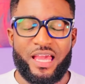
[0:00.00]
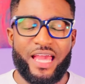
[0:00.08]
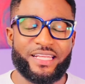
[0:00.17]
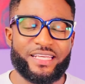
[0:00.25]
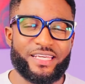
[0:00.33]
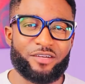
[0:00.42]

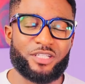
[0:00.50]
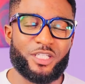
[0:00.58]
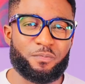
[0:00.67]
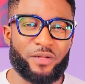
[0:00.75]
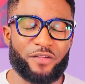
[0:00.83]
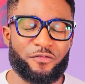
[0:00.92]
And here on
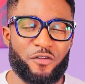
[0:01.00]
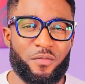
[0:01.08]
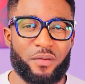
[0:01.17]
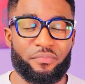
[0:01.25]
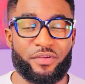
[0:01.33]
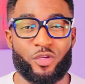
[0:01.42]
this
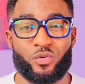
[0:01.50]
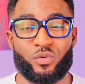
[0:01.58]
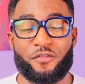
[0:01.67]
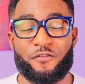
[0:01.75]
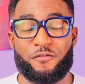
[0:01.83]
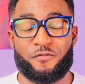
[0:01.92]
platform, I bring
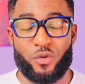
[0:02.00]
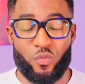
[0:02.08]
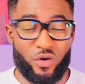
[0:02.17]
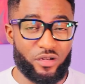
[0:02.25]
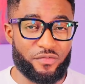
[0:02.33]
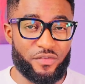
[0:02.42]
you the
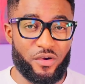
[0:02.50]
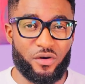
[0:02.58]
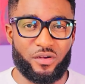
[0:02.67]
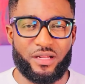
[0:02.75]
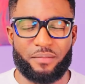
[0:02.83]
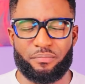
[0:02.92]
word of
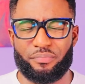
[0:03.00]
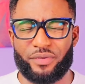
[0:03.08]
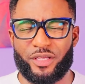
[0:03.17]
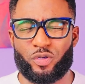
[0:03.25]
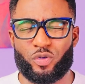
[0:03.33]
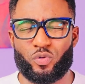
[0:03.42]
God. I
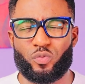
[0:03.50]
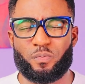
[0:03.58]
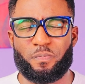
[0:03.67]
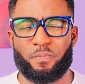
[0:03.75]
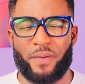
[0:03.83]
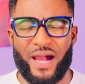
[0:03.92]
bring
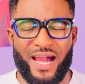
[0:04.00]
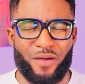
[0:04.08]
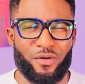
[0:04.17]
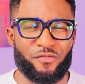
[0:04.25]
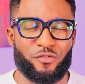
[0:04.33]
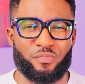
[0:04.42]
you
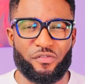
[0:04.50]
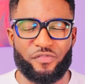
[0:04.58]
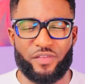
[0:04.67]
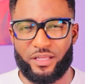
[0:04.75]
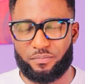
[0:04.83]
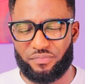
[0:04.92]
powerful
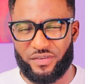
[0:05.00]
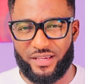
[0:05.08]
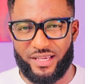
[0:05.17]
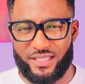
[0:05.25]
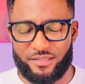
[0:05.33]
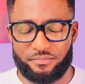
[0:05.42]
prophetic
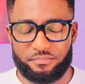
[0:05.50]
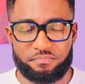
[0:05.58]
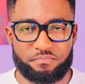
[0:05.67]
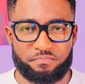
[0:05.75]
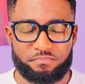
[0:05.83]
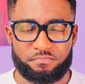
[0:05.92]
prayers
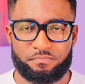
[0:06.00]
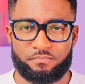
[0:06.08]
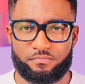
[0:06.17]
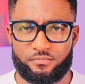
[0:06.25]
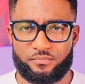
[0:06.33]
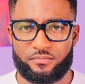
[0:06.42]

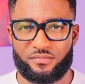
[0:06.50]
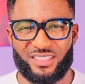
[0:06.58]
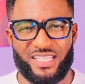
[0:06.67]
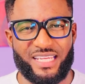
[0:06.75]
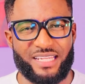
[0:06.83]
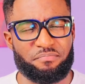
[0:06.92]

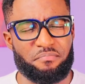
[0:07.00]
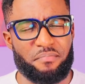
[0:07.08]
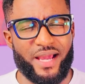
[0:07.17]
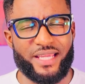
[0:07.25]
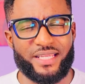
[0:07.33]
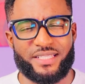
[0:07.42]
and
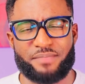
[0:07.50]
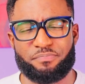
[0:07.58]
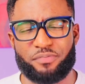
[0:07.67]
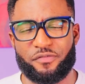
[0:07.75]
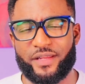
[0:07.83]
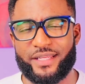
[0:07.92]
mighty
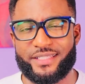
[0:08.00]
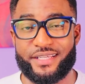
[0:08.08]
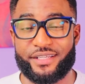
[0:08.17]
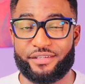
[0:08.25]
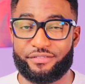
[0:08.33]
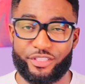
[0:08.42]
prophetic
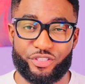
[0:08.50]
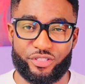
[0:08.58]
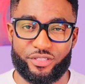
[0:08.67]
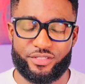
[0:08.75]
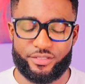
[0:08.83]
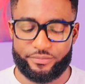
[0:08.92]

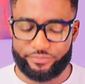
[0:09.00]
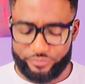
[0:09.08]
declarations